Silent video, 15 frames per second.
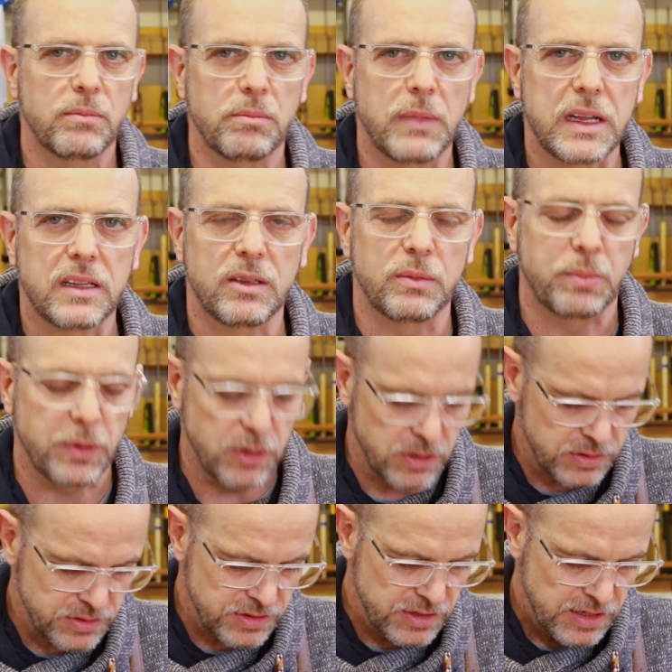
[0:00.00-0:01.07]
metal
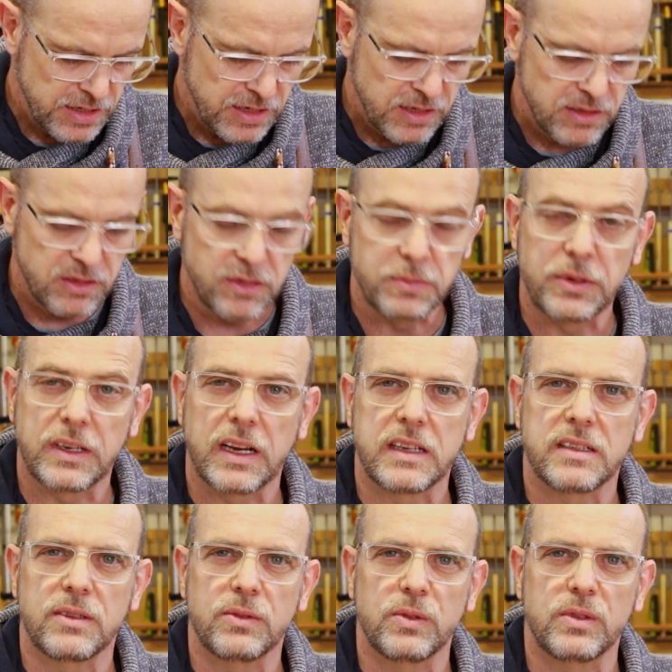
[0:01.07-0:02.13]
parts,
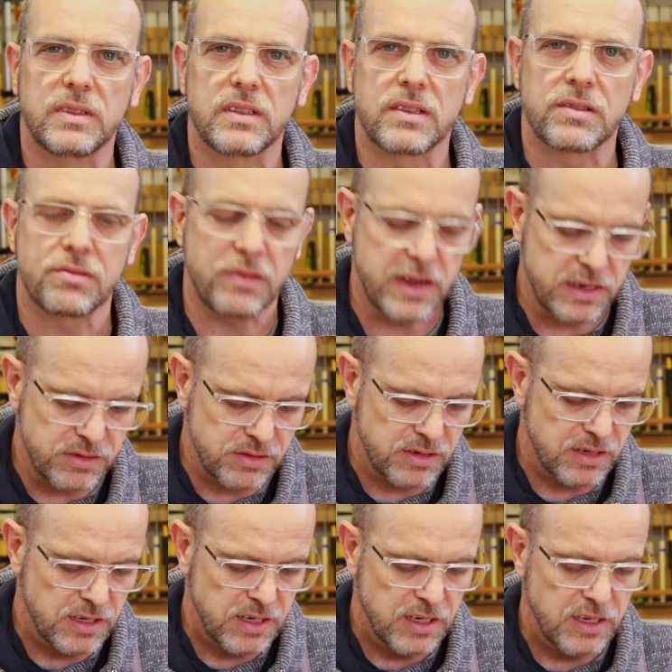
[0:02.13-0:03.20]
lubricating all the threads,
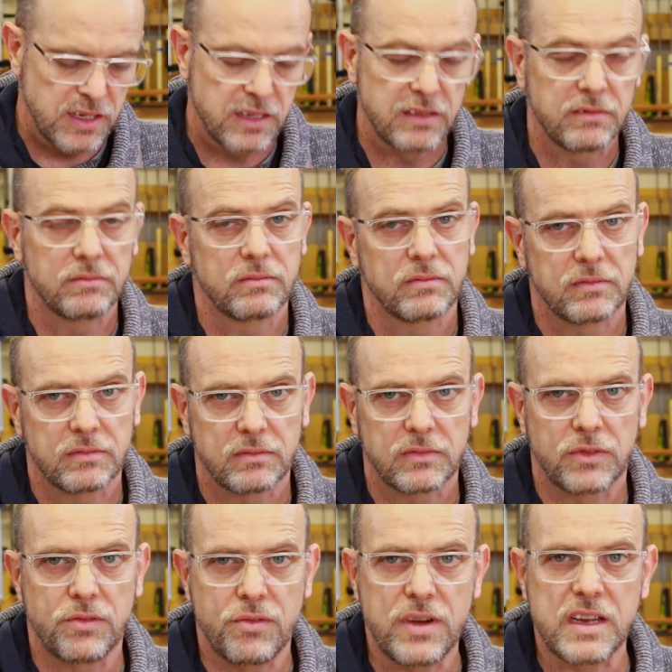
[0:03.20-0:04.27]

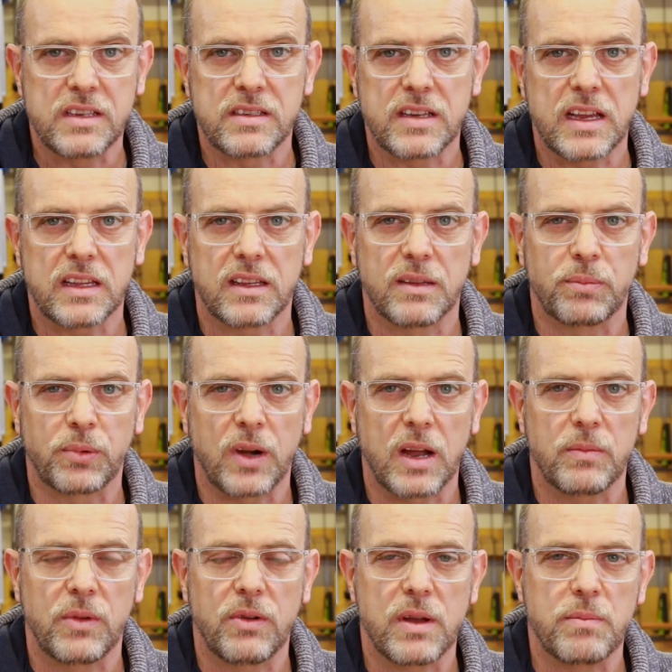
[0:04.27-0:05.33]
reset the
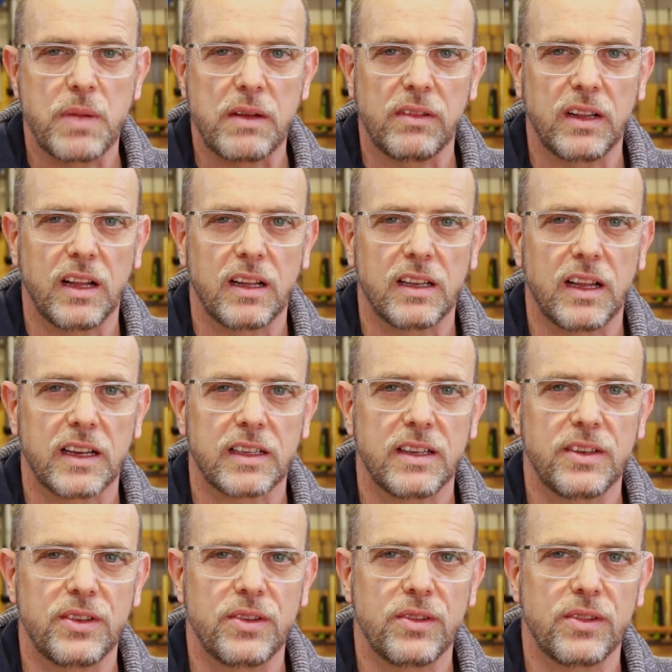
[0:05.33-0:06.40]
primary bevel. I'll likely
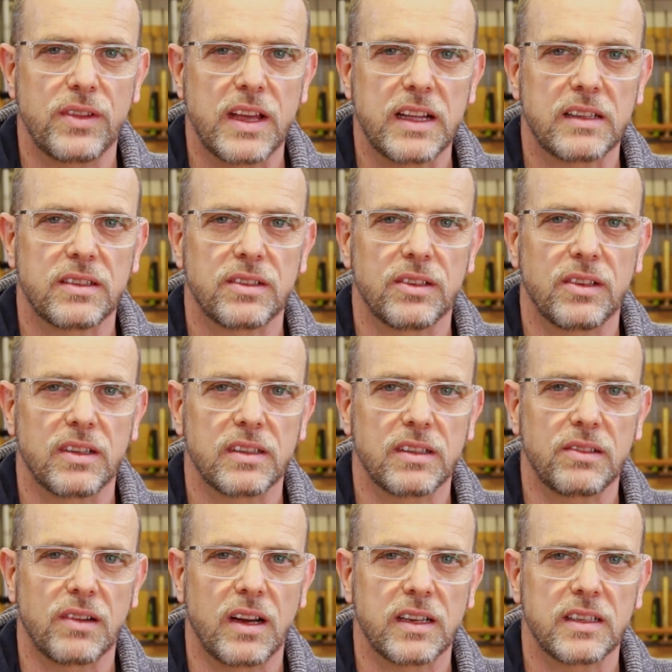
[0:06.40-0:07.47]
do that on the
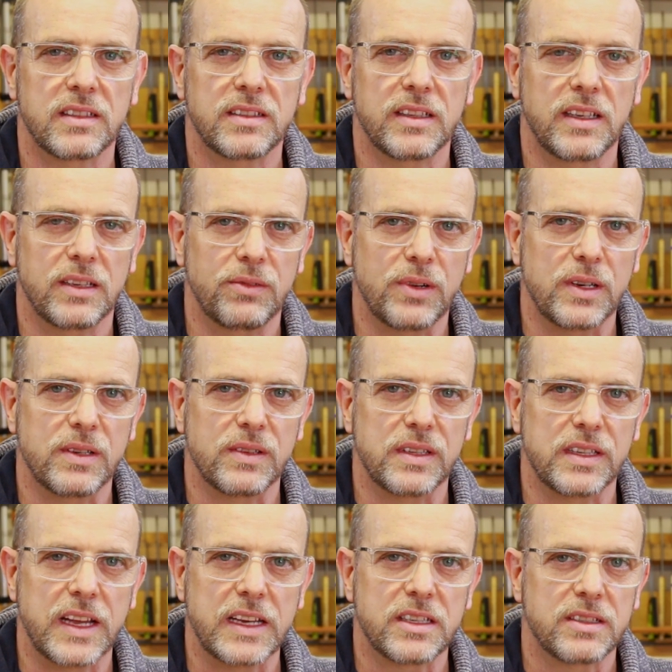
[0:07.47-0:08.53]
grinder to get rid of
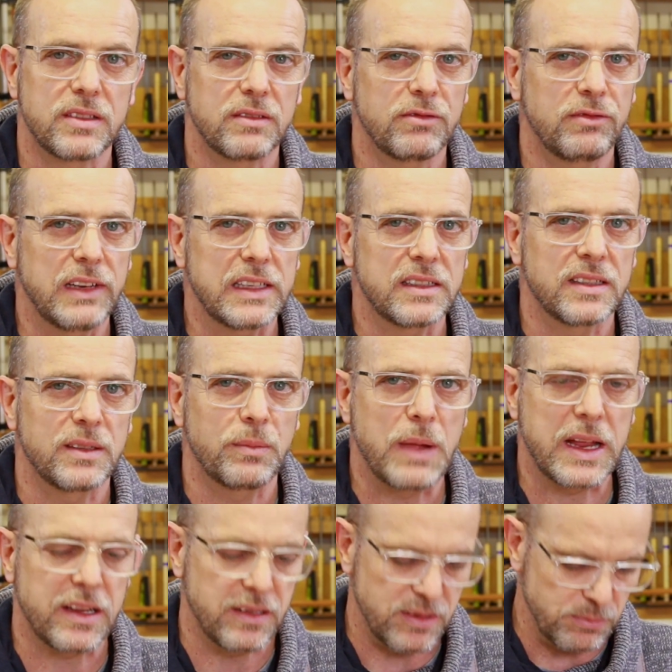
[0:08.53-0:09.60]
the nicks, flatten the
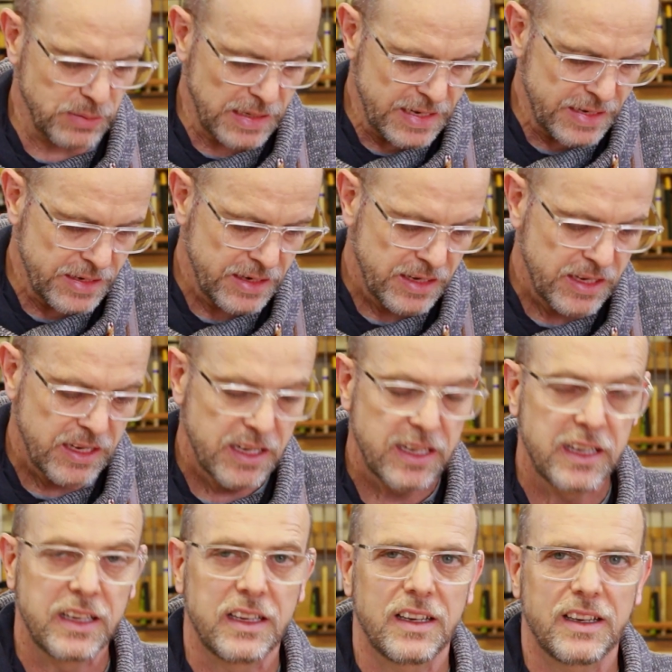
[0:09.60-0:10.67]
back of the blade,
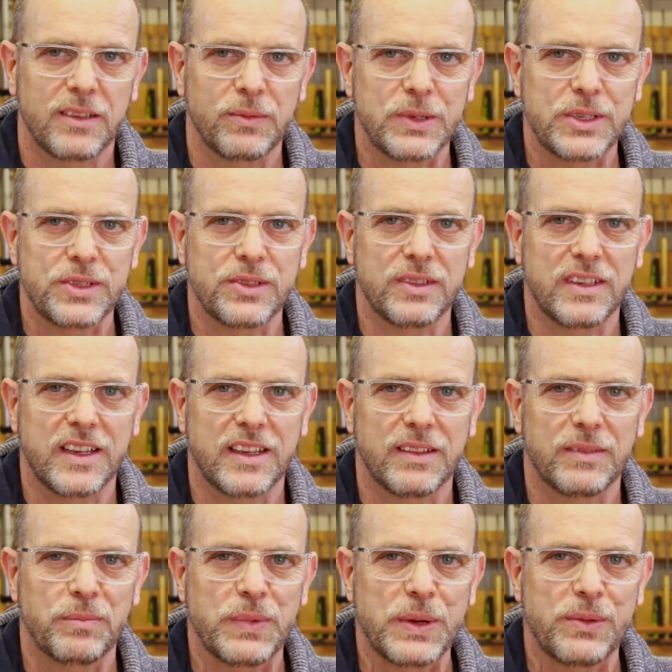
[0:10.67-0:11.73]
and we should
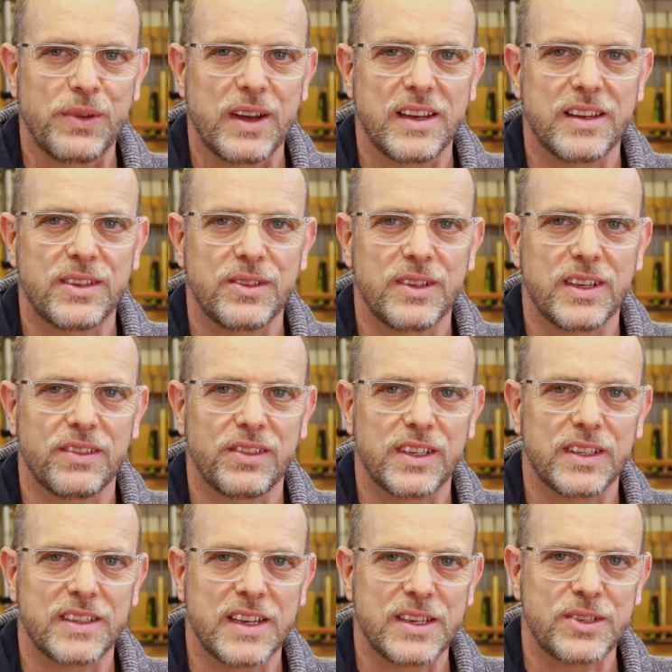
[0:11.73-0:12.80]
be ready to give it
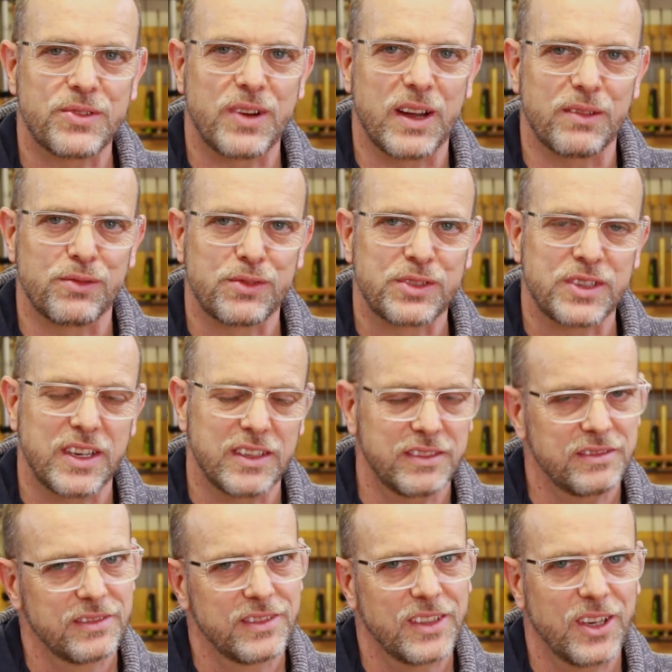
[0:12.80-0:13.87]
a test drive. So
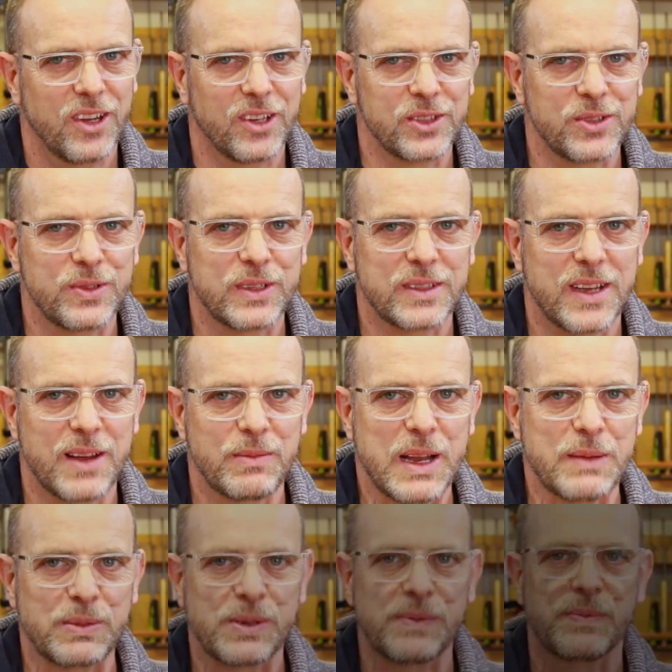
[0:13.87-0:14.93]
onto a time
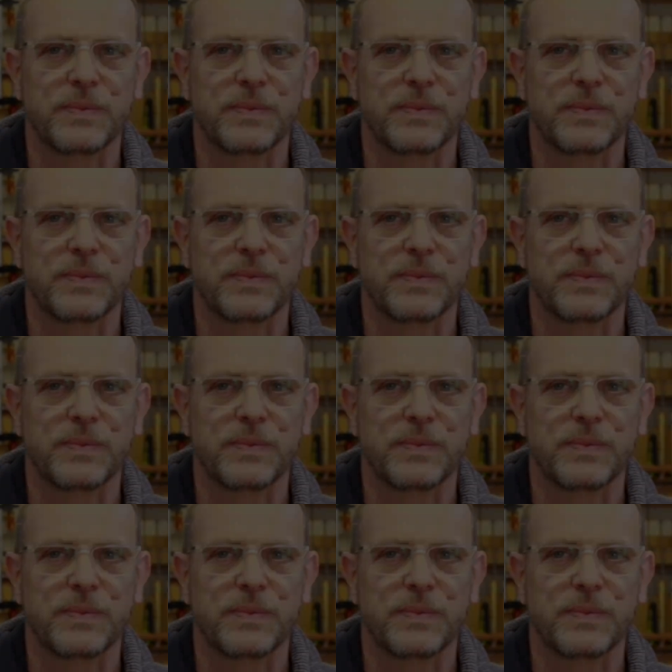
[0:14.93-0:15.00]
lapse.